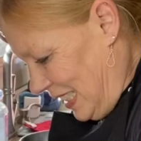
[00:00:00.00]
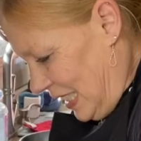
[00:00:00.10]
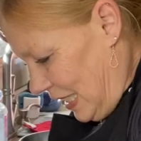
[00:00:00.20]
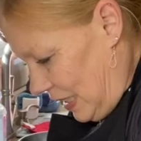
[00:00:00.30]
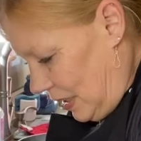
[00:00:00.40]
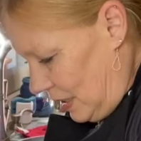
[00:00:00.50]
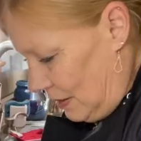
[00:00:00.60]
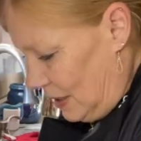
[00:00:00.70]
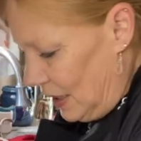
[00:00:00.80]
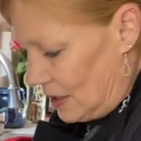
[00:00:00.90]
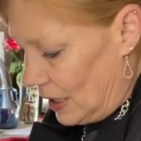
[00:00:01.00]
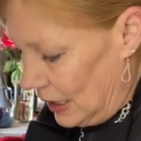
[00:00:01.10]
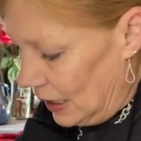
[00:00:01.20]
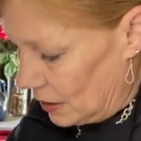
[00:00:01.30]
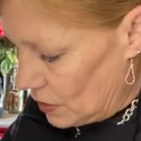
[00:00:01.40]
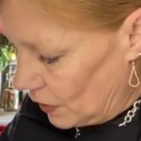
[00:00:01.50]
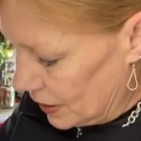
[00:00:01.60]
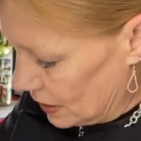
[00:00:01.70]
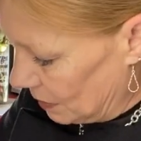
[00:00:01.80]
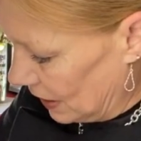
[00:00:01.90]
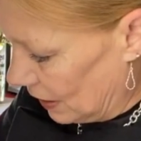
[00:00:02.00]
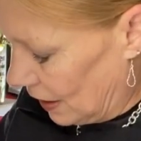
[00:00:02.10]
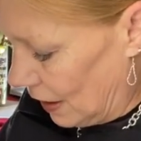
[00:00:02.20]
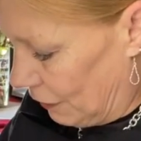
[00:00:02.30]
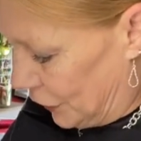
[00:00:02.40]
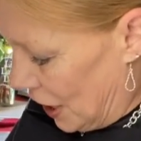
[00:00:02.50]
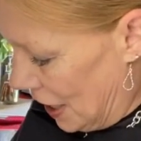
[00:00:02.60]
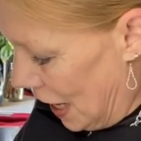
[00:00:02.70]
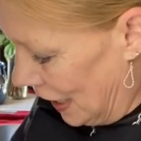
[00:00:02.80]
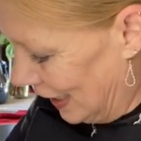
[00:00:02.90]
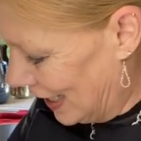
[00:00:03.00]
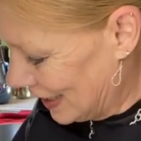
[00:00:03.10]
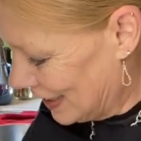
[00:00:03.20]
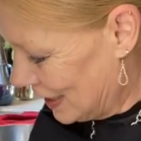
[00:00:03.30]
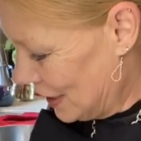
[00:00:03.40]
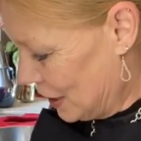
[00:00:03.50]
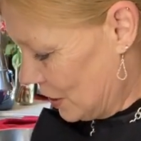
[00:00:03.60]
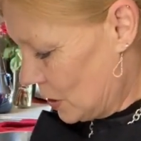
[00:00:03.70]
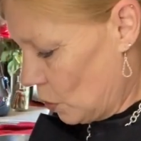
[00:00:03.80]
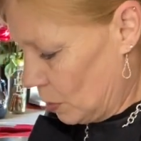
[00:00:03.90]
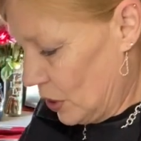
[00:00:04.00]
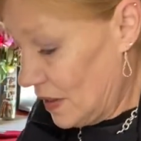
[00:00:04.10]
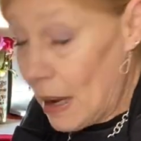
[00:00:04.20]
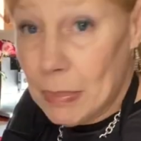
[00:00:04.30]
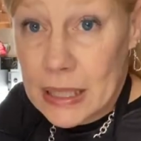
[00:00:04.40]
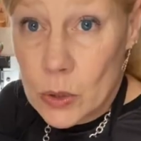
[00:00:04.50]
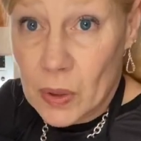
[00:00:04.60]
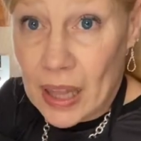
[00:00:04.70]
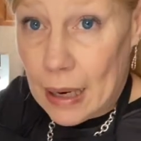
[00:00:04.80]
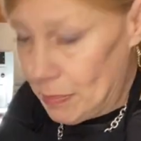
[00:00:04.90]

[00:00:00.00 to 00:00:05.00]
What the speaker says: yeah, I guess I can't divide something in half today. So we'll put that piece with that